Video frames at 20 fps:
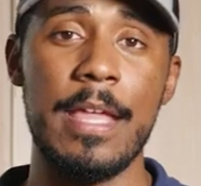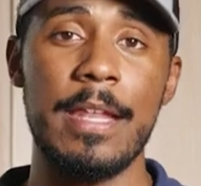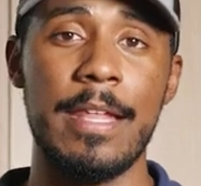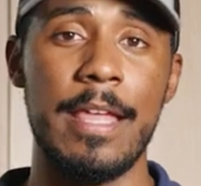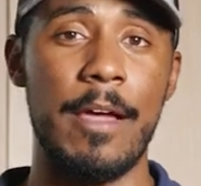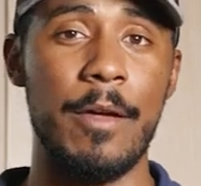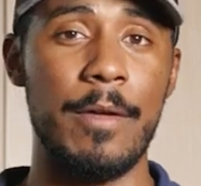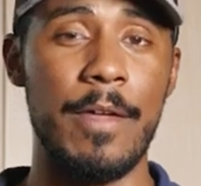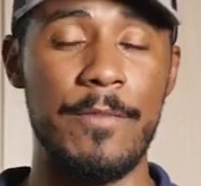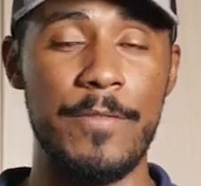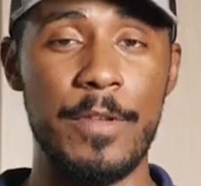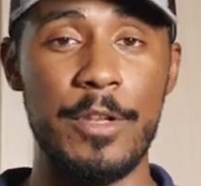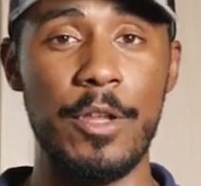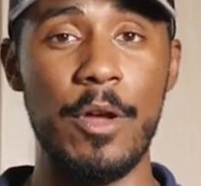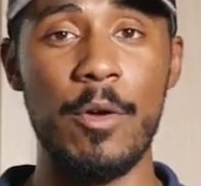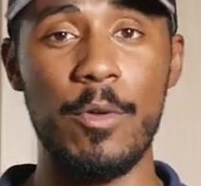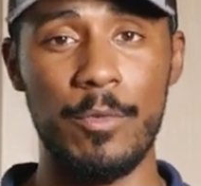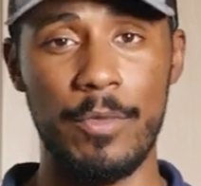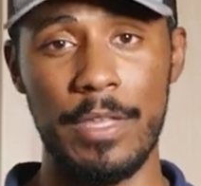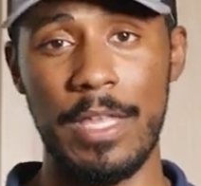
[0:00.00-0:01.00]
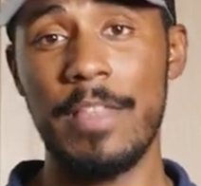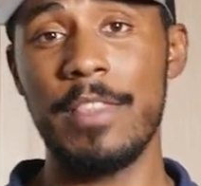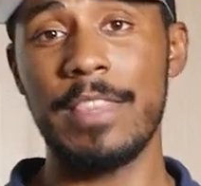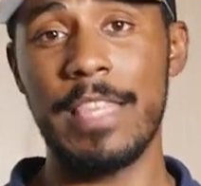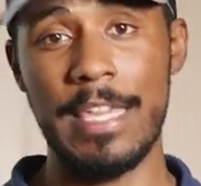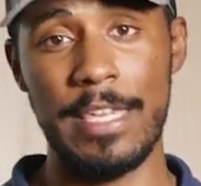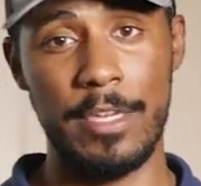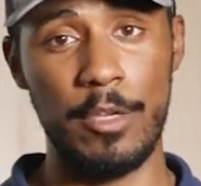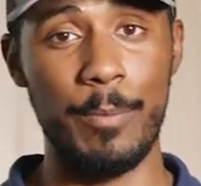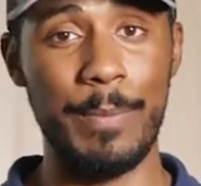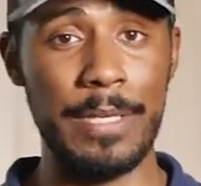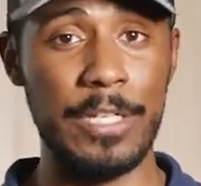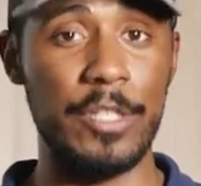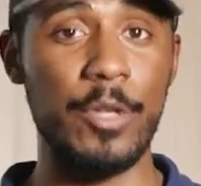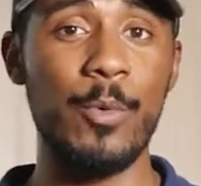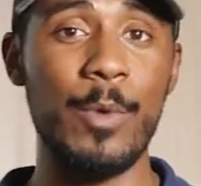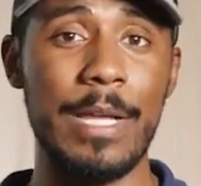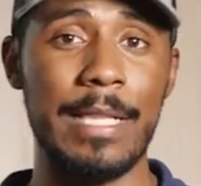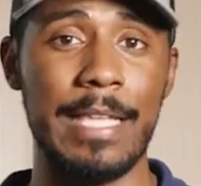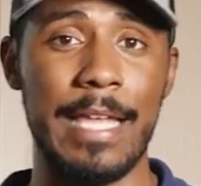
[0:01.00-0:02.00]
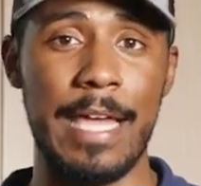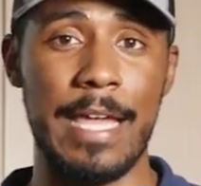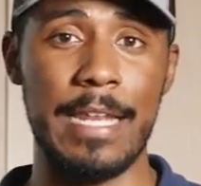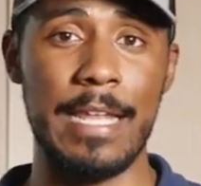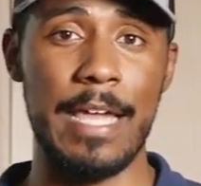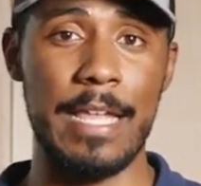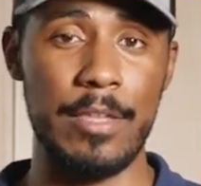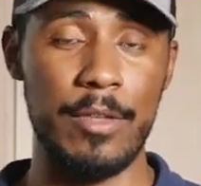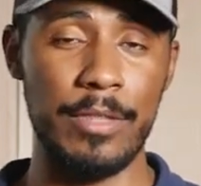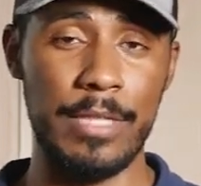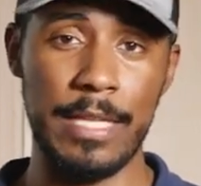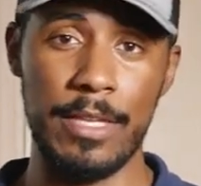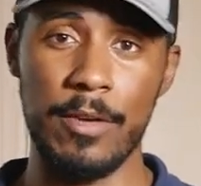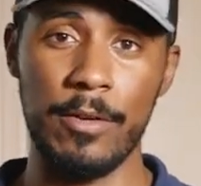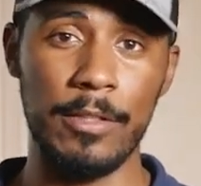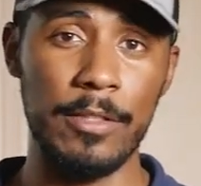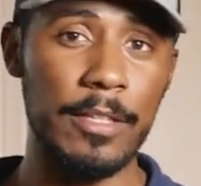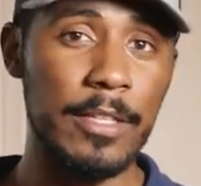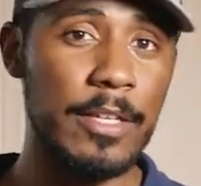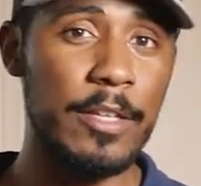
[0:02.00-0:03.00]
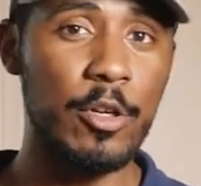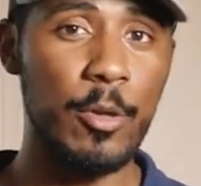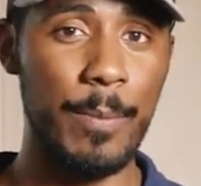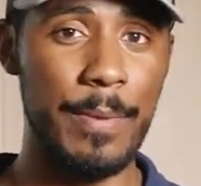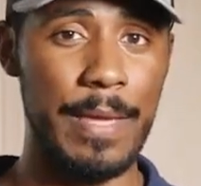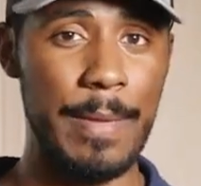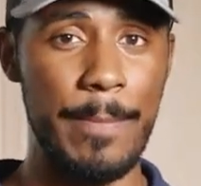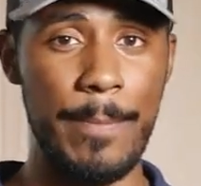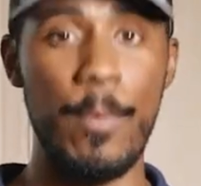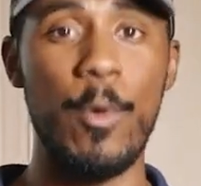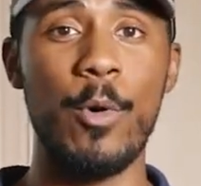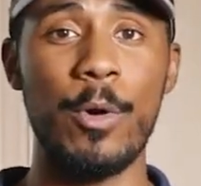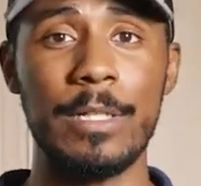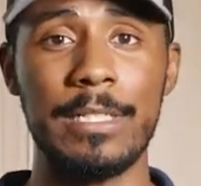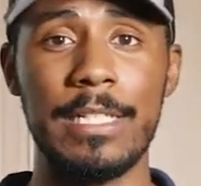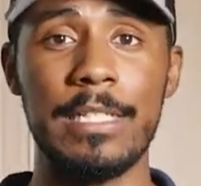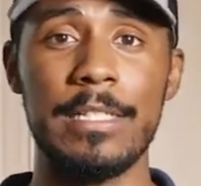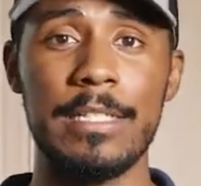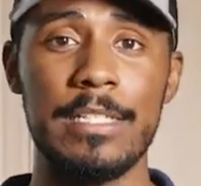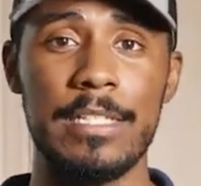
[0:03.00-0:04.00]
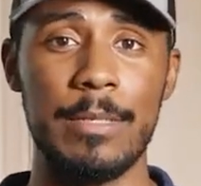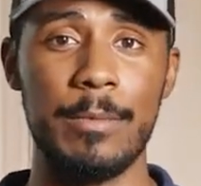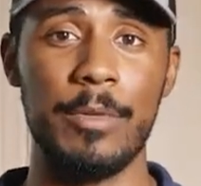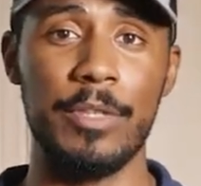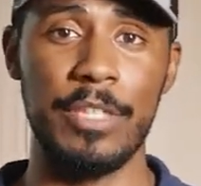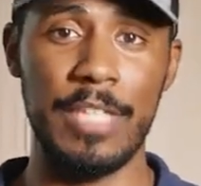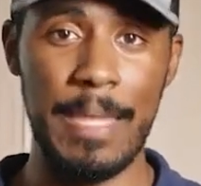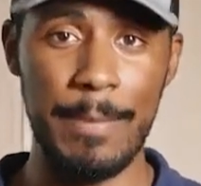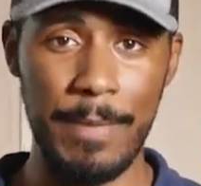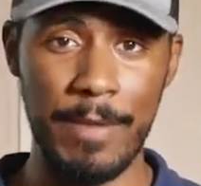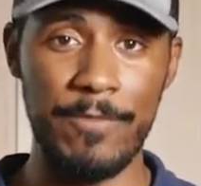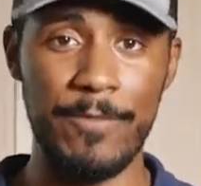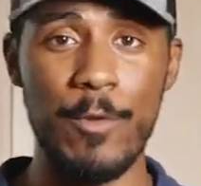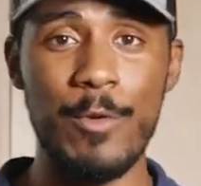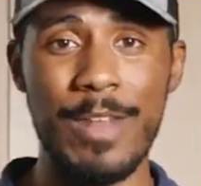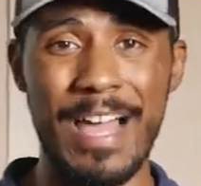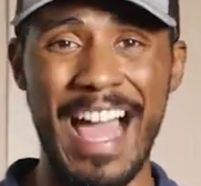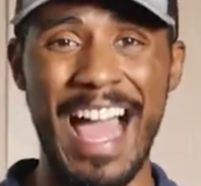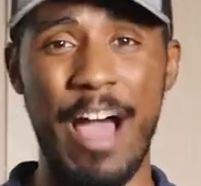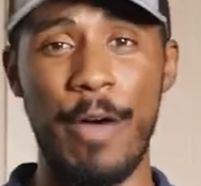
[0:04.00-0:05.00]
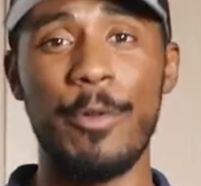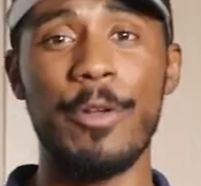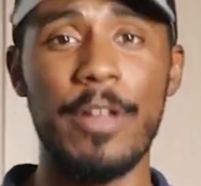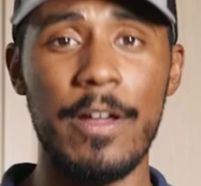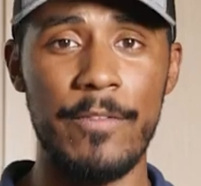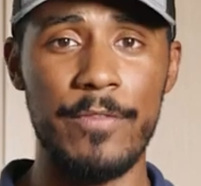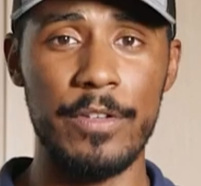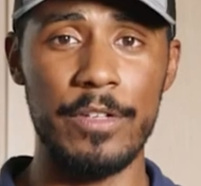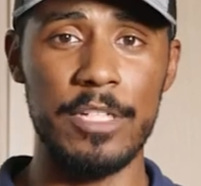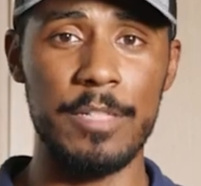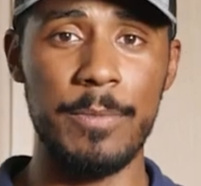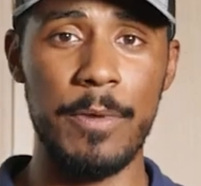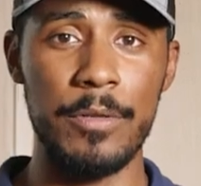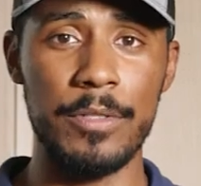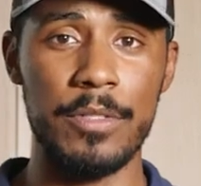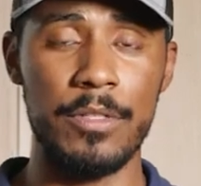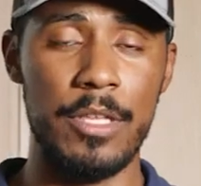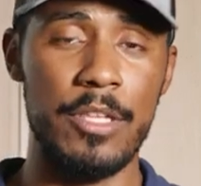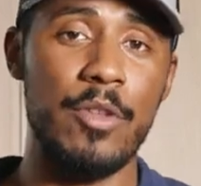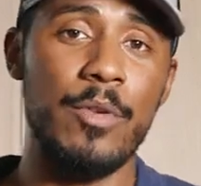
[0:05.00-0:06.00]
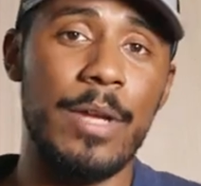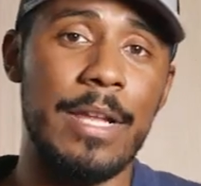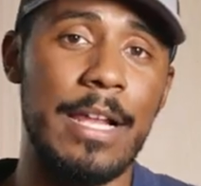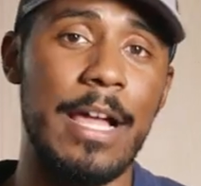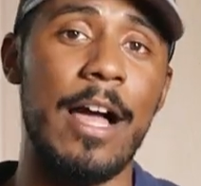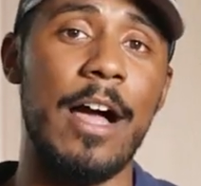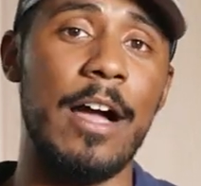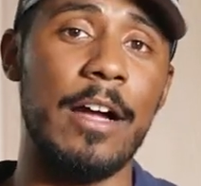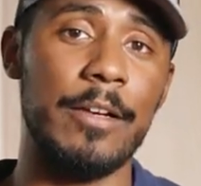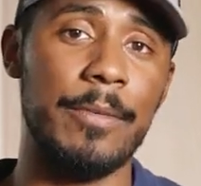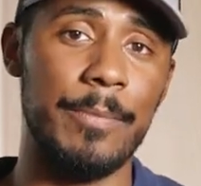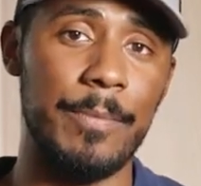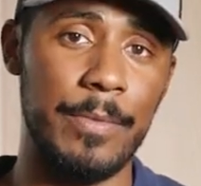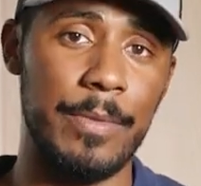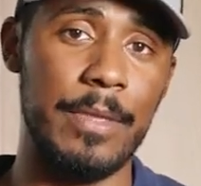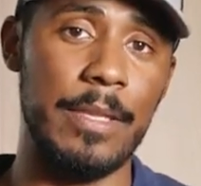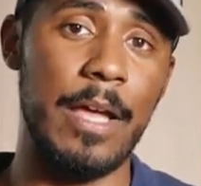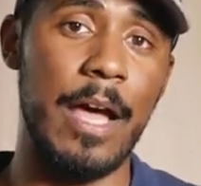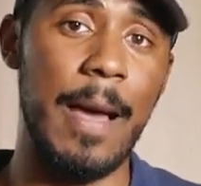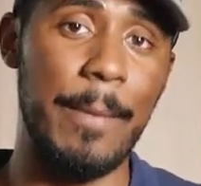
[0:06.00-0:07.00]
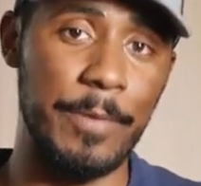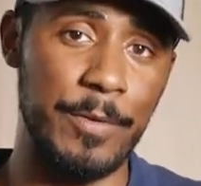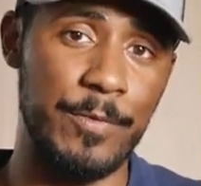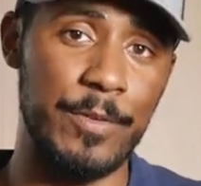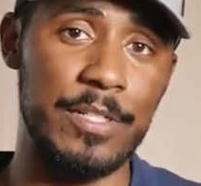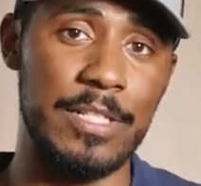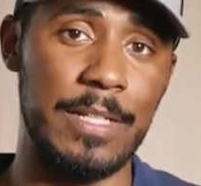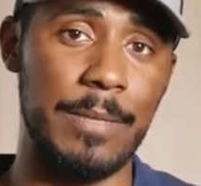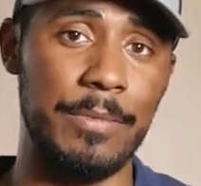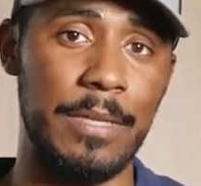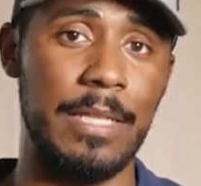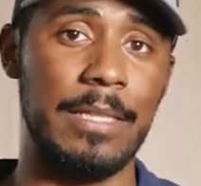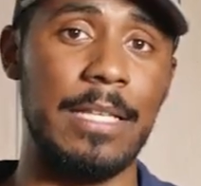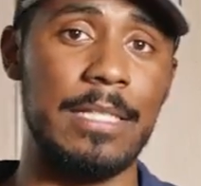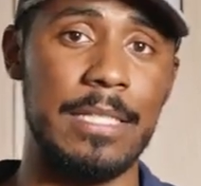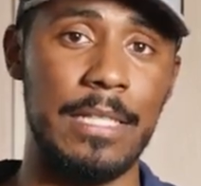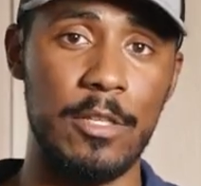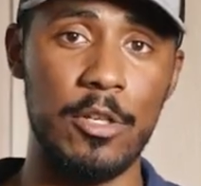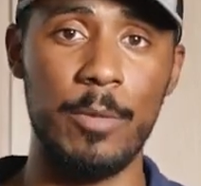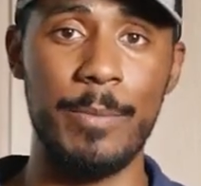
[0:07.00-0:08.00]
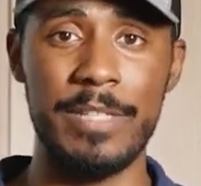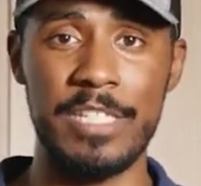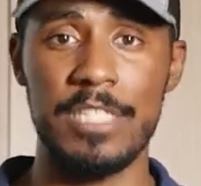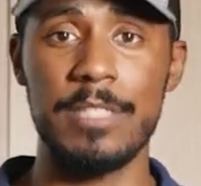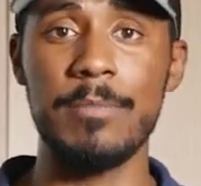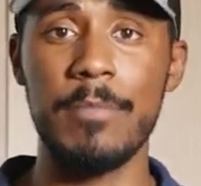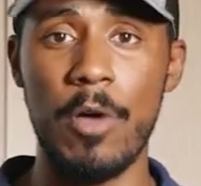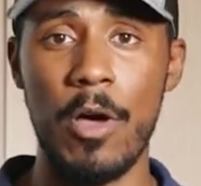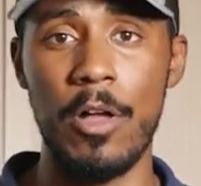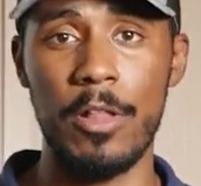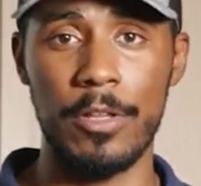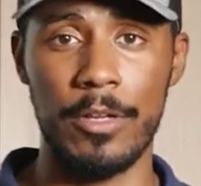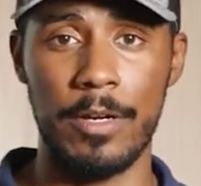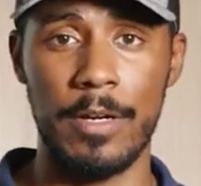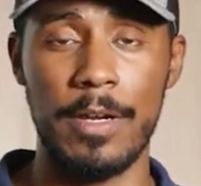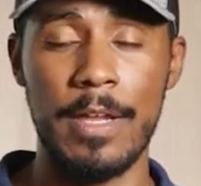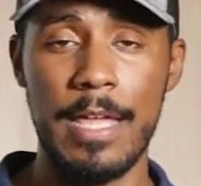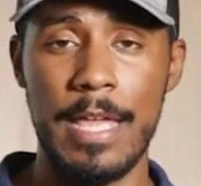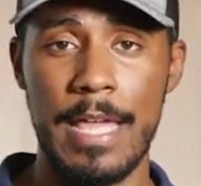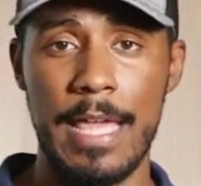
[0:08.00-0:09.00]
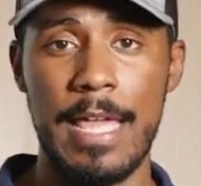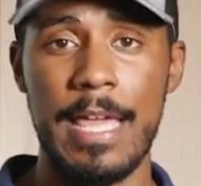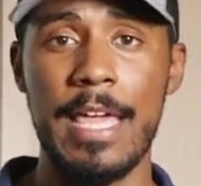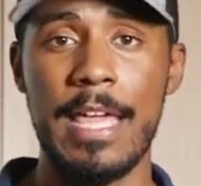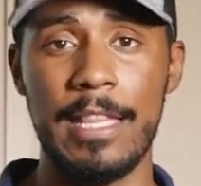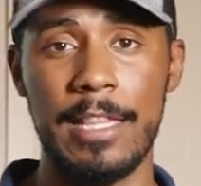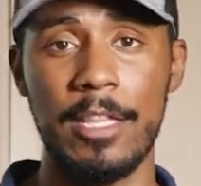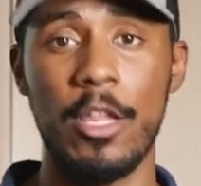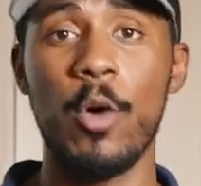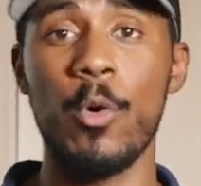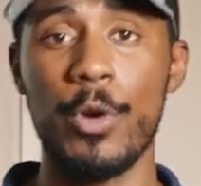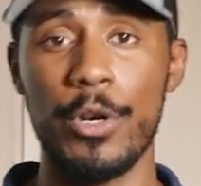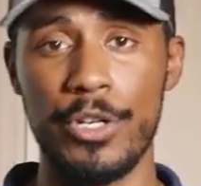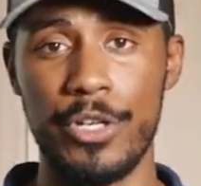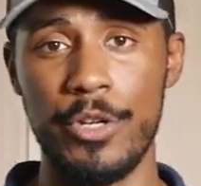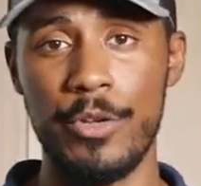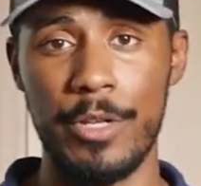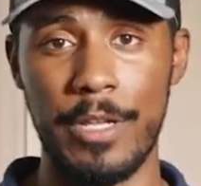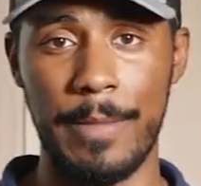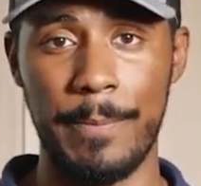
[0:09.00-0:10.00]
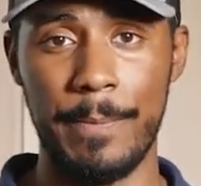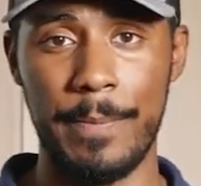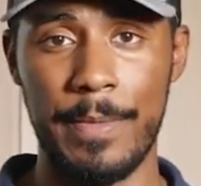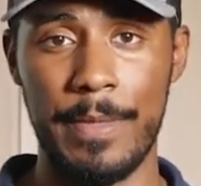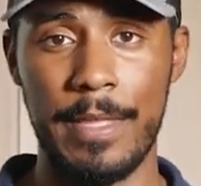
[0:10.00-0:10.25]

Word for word: Now, if you don't think you'll be doing that and you think you're a little bit more diligent with keeping food out of the disposer, then you can opt for something that's a little bit smaller and lower duty.